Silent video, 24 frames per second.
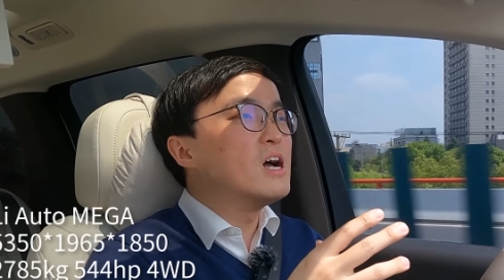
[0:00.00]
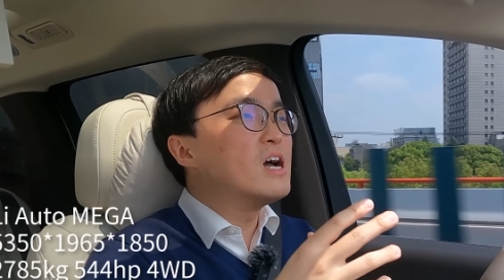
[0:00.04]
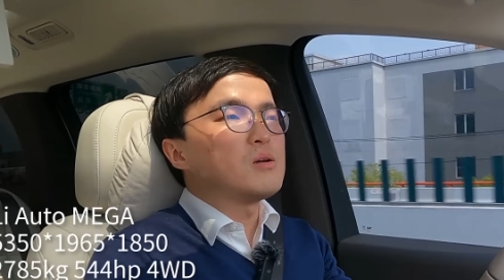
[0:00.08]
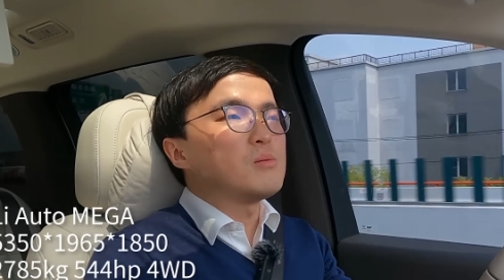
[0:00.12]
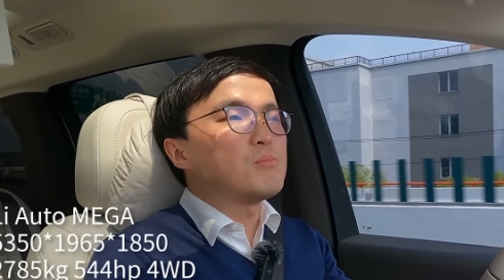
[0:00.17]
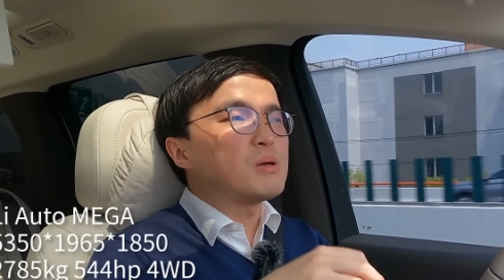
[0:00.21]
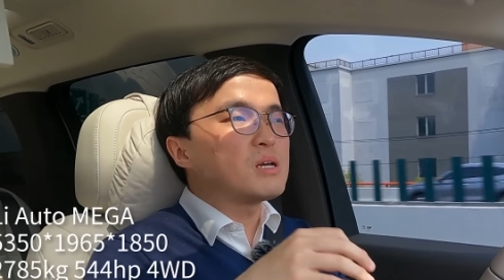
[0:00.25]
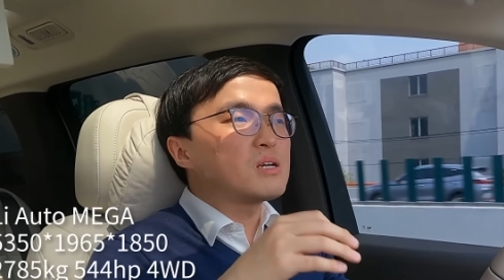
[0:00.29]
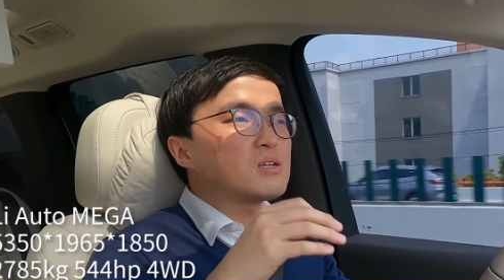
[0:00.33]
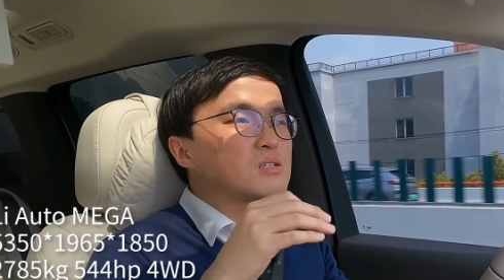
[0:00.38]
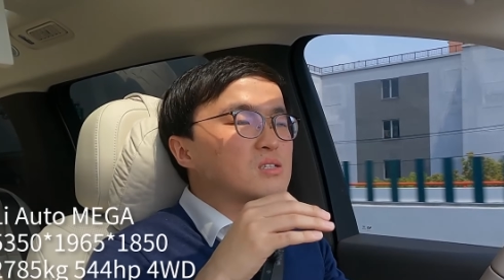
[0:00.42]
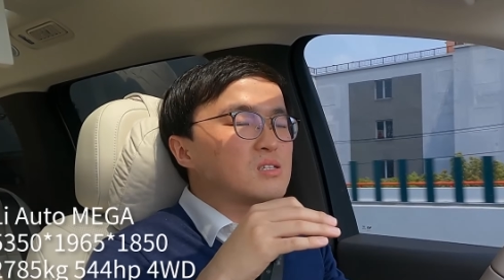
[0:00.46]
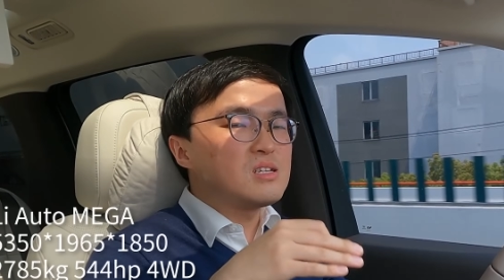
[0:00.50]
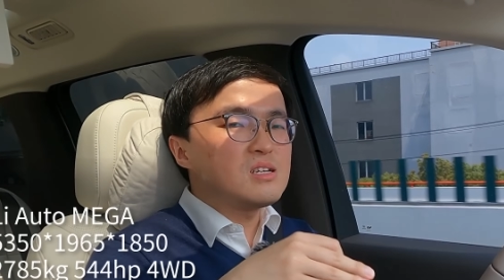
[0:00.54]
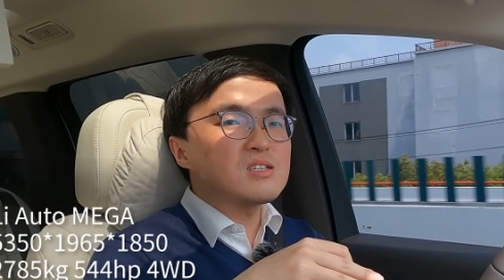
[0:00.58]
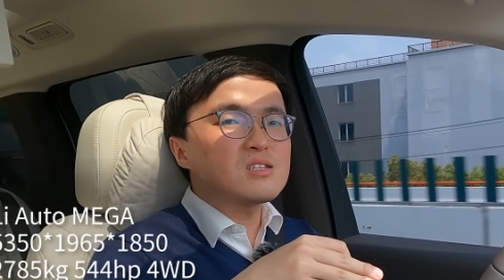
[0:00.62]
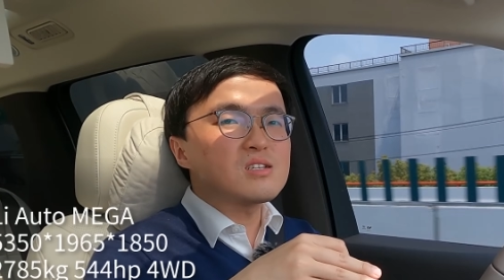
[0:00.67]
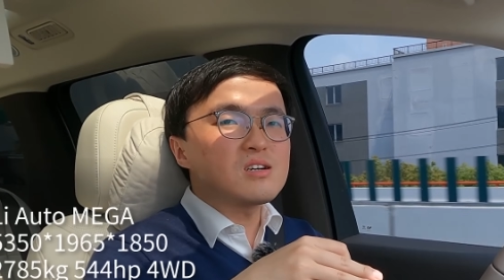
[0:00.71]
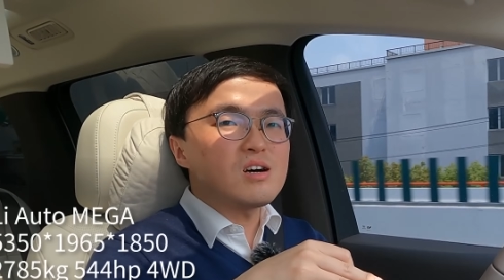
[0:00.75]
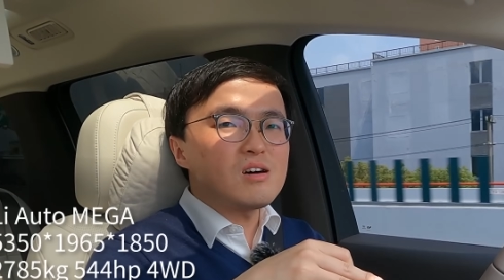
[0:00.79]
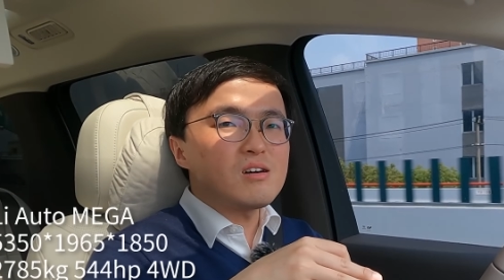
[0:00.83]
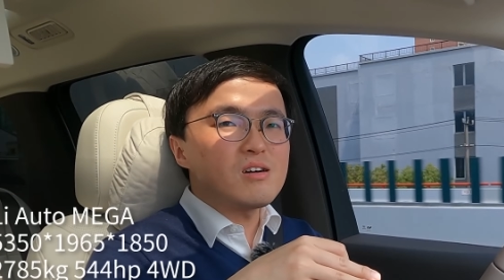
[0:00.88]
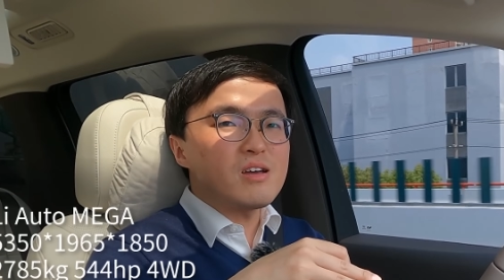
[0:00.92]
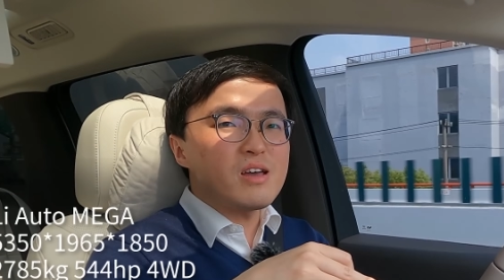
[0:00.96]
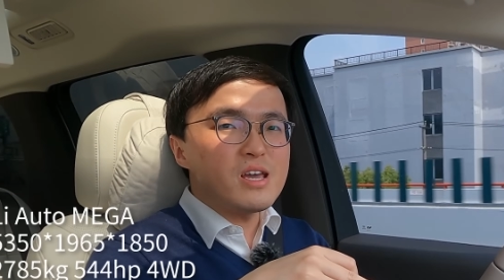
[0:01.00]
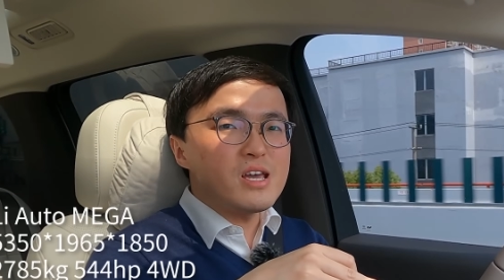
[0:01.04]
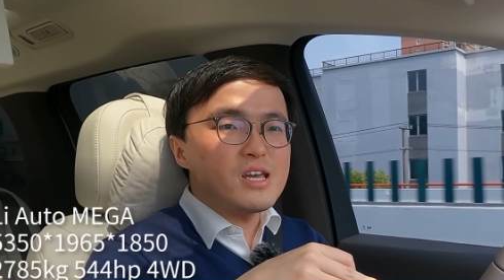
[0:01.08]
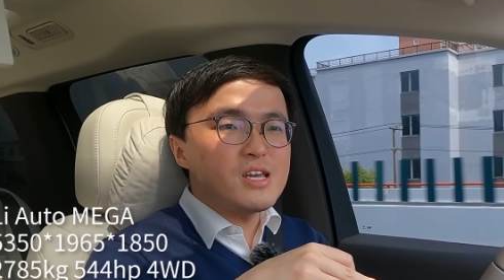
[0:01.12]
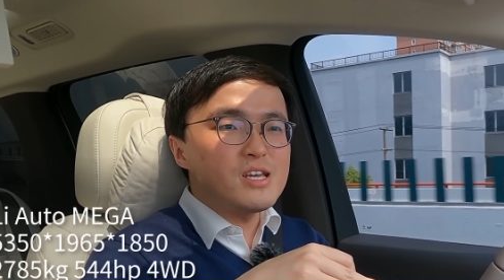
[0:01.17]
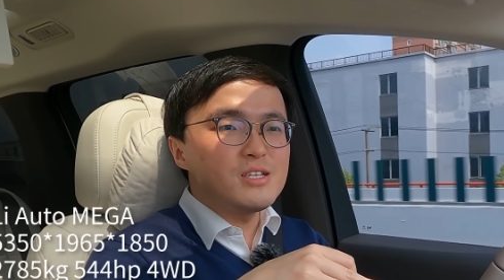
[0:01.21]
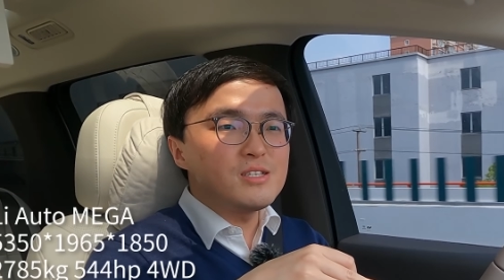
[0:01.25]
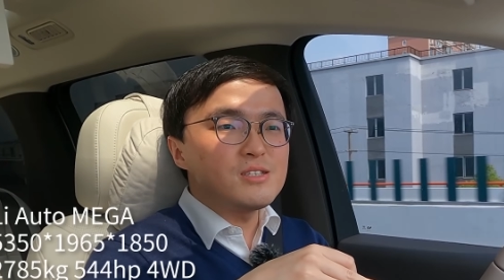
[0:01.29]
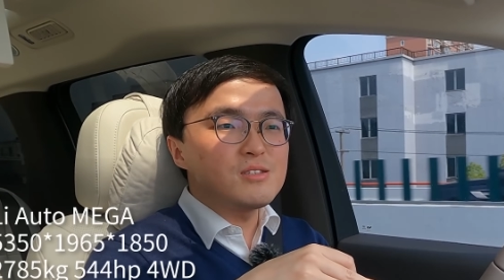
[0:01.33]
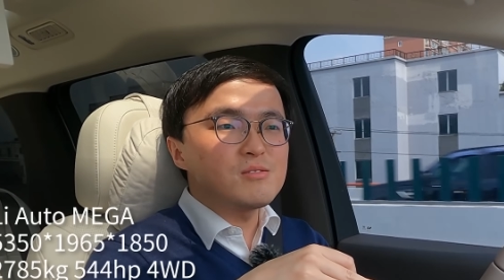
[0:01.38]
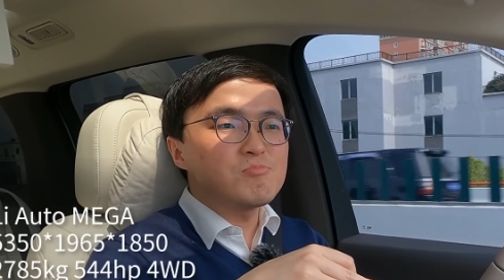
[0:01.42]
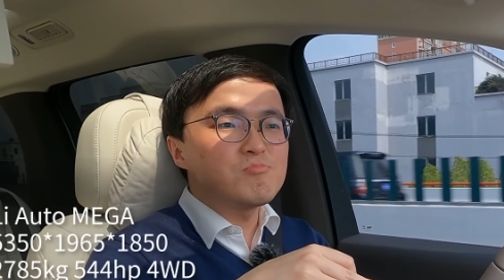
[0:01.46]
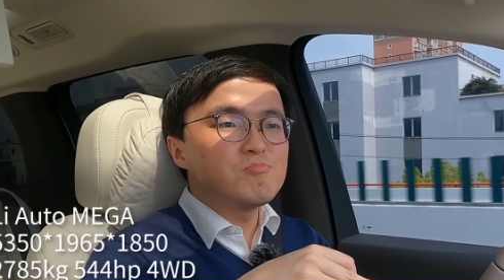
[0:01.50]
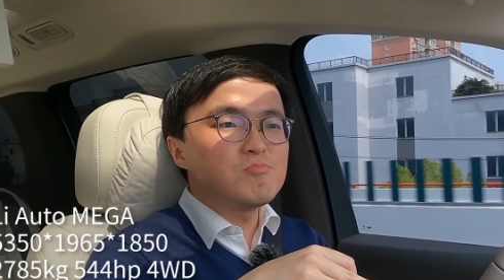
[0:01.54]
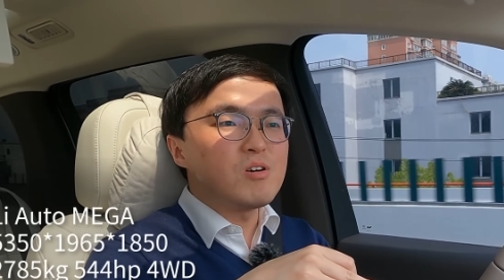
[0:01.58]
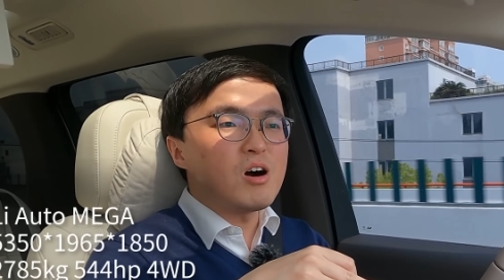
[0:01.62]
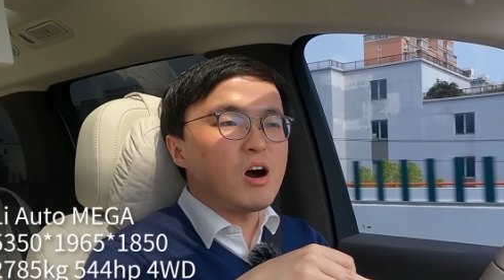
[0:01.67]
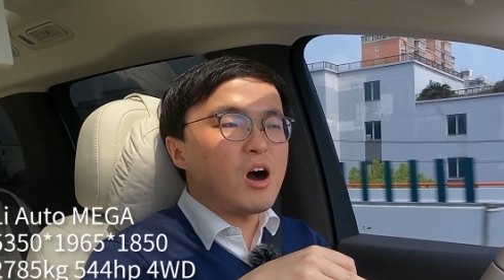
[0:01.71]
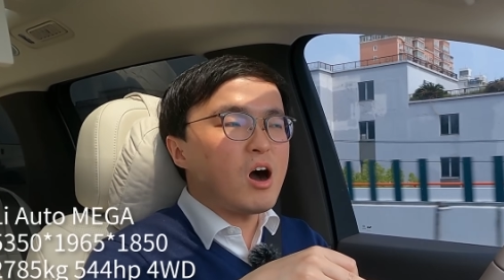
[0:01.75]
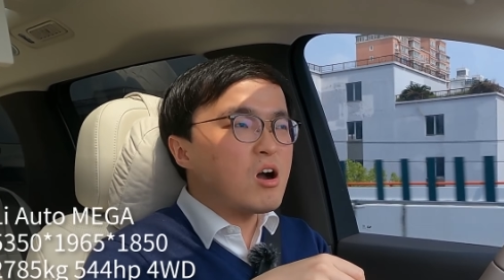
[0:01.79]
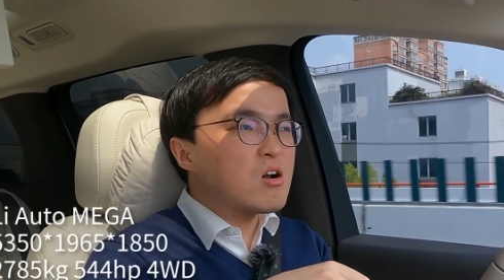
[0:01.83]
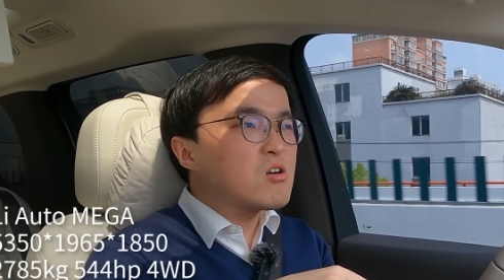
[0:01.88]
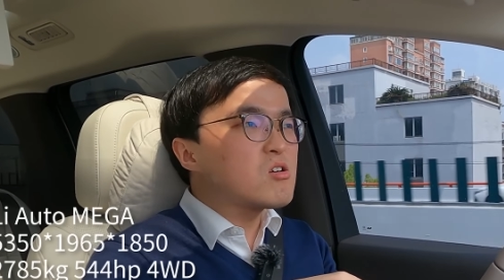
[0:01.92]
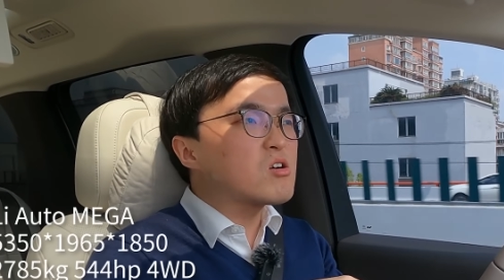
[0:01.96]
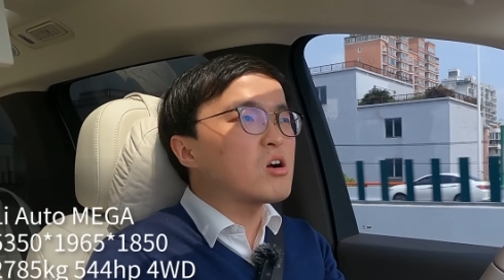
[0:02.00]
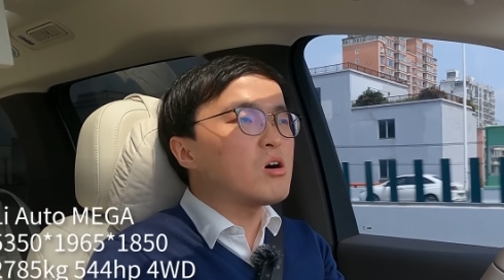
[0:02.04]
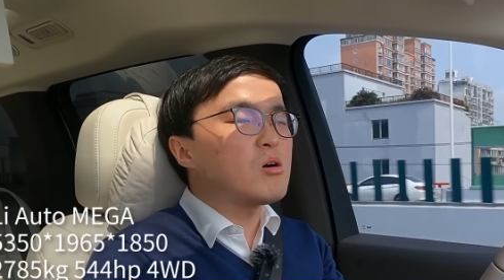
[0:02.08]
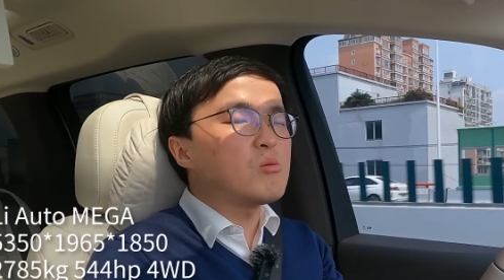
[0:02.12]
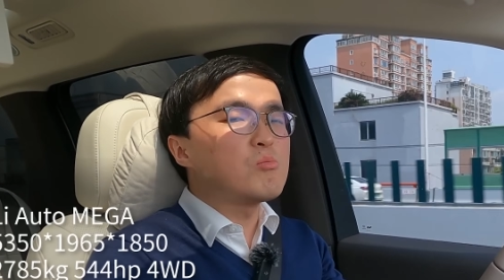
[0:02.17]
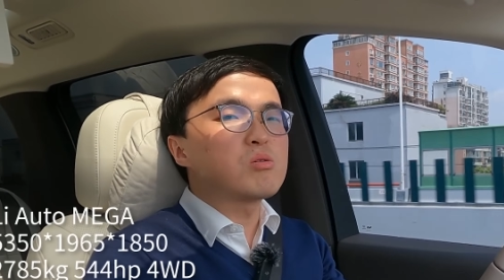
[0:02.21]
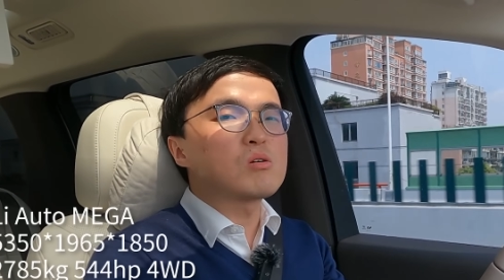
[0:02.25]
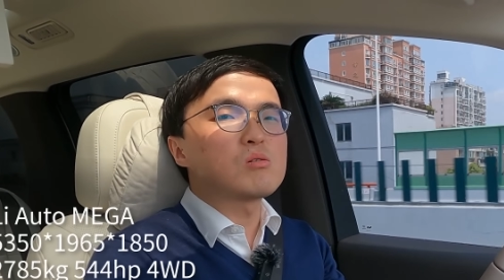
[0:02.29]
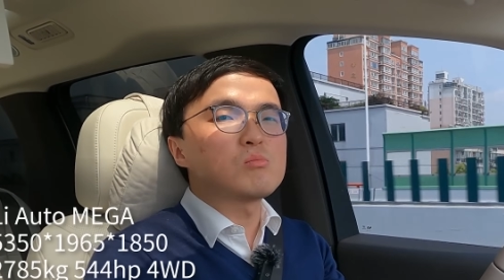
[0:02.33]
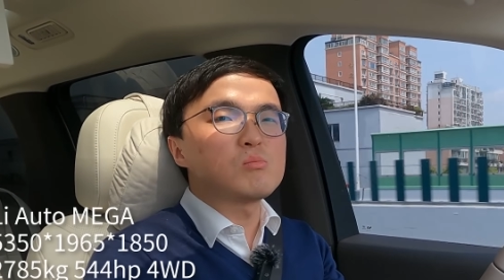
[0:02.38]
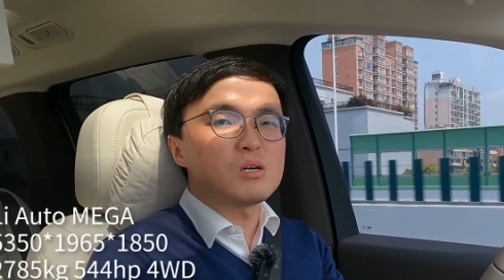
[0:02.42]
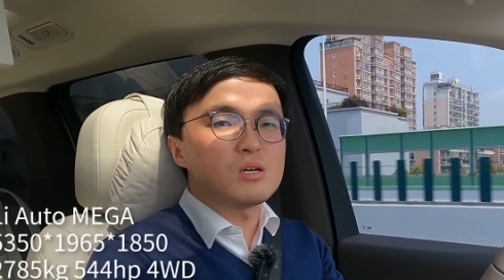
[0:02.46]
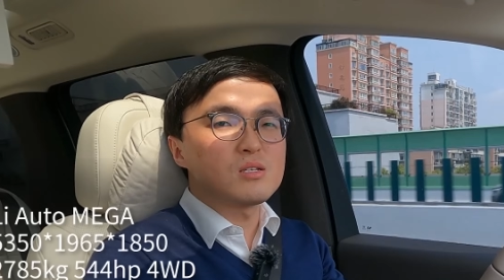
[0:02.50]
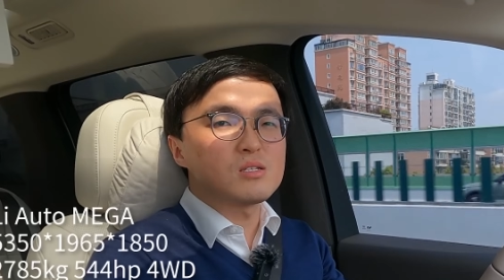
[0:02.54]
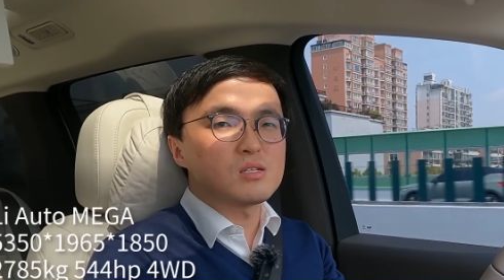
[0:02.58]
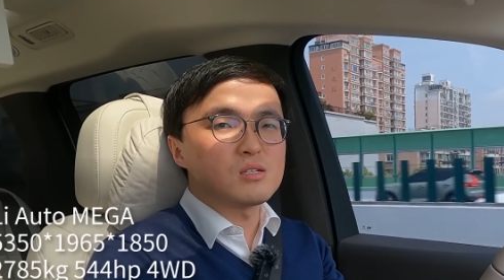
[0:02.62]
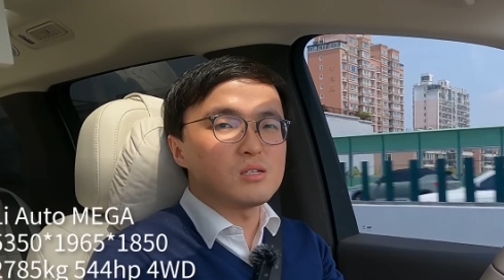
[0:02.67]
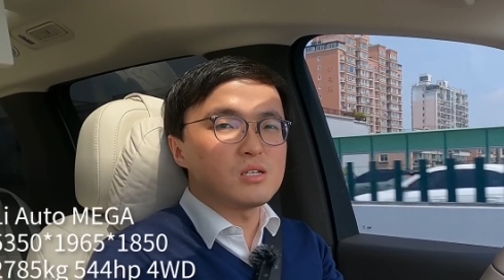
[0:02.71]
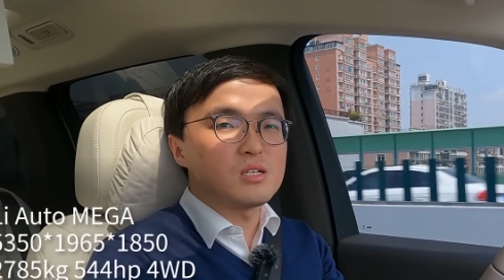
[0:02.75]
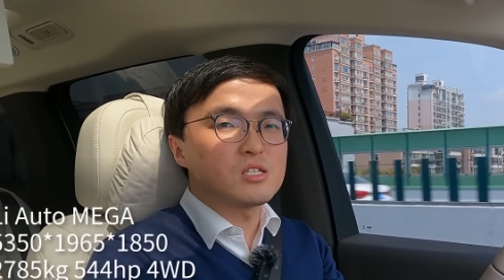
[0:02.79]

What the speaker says: because this car is uncompromisingly